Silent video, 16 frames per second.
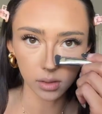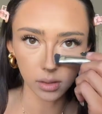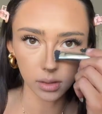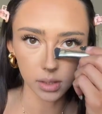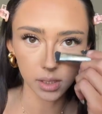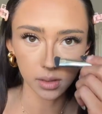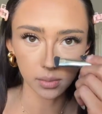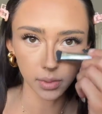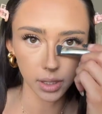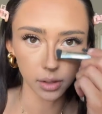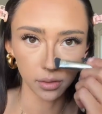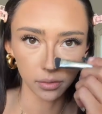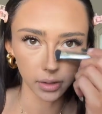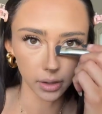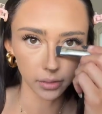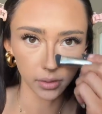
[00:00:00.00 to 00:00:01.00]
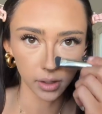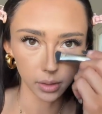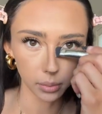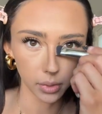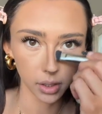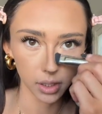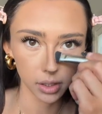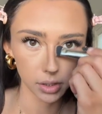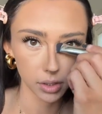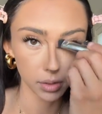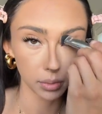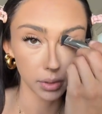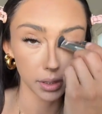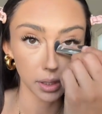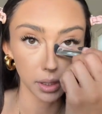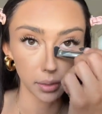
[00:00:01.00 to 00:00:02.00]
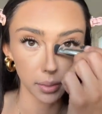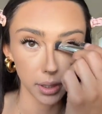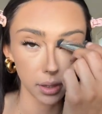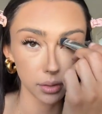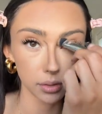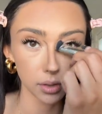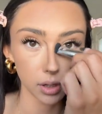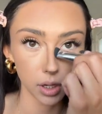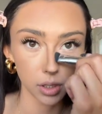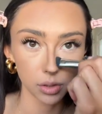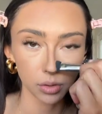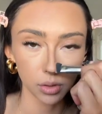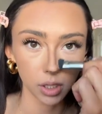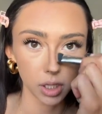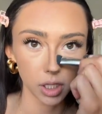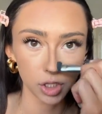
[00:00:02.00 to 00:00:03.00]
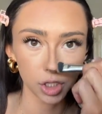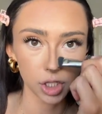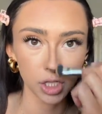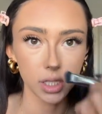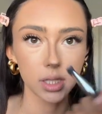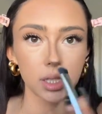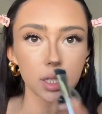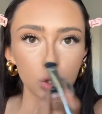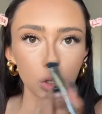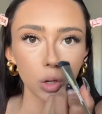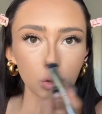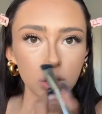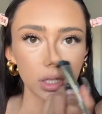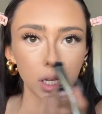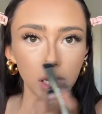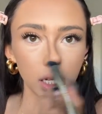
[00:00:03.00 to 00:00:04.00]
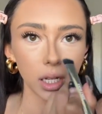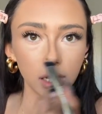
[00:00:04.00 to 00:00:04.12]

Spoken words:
this is my new favorite brush to blend out my nose contour because she's so skinny.